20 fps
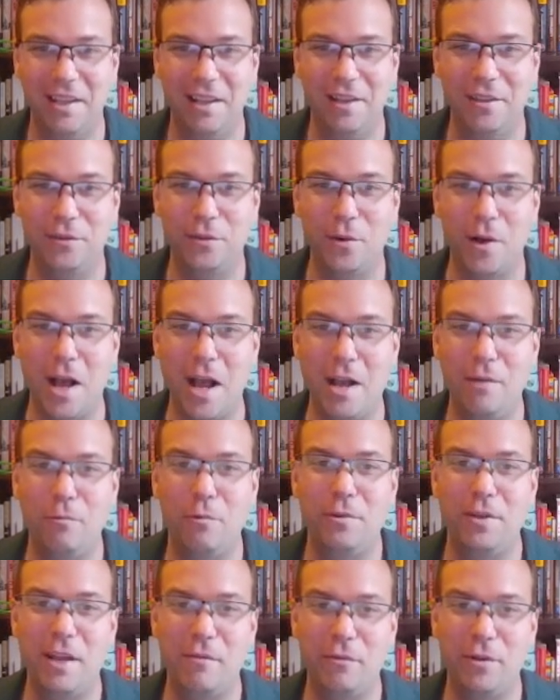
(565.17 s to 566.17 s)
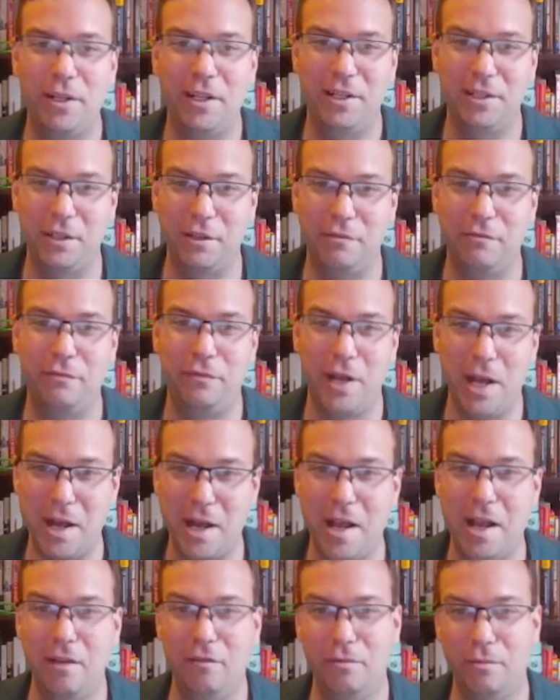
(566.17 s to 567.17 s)
So I will never get to
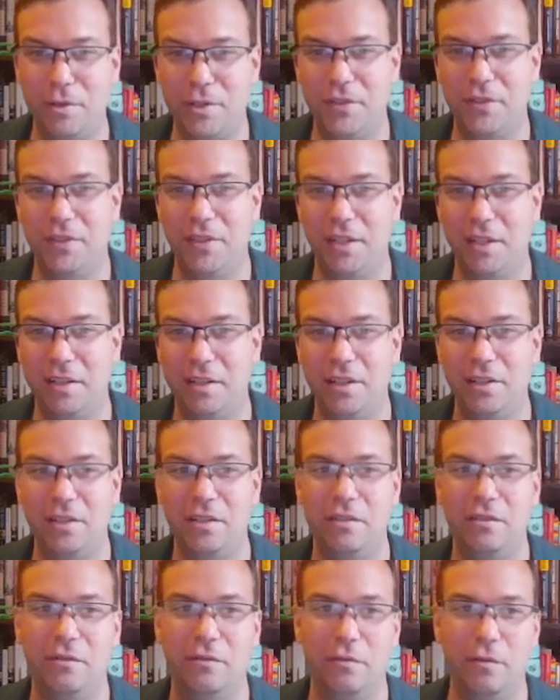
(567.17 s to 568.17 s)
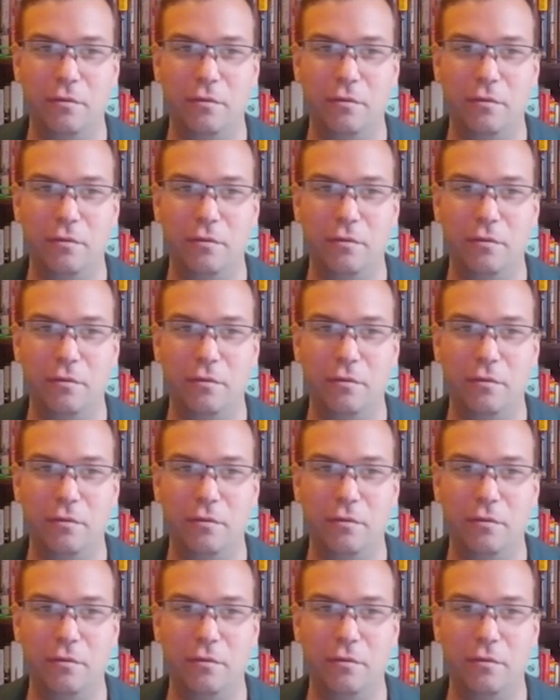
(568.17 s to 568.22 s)
5, which is the condition for